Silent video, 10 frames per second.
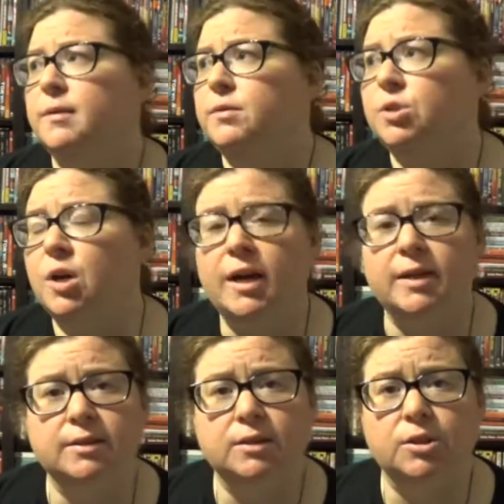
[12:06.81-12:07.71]

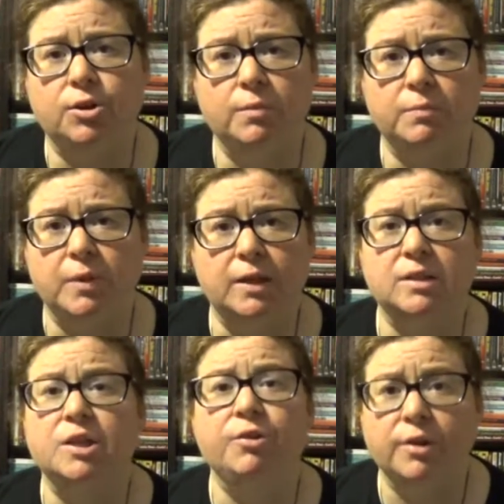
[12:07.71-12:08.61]
trying to determine
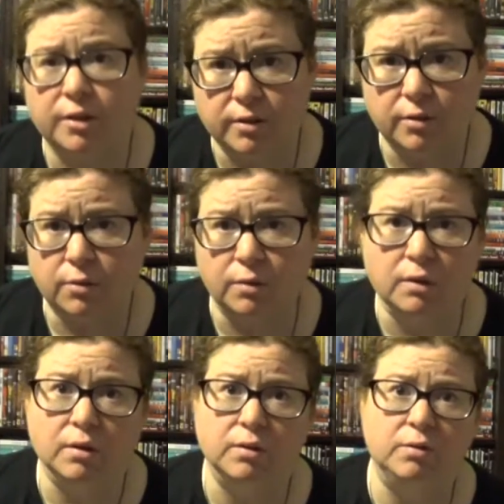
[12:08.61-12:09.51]
bacteria
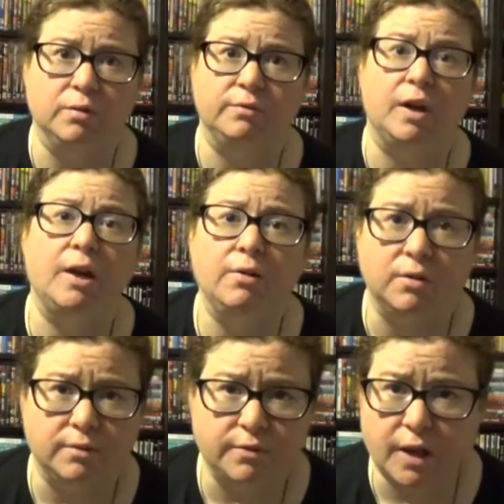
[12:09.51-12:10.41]
or
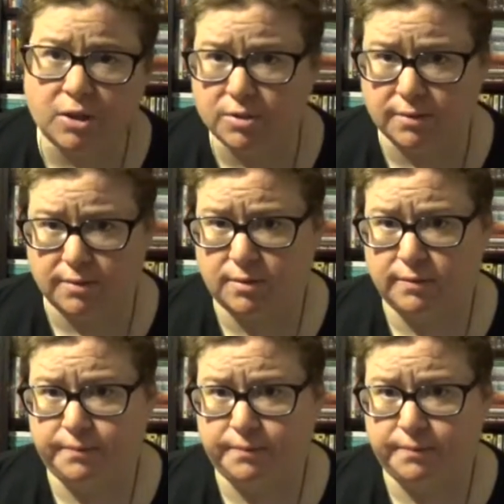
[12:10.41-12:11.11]
viral infections.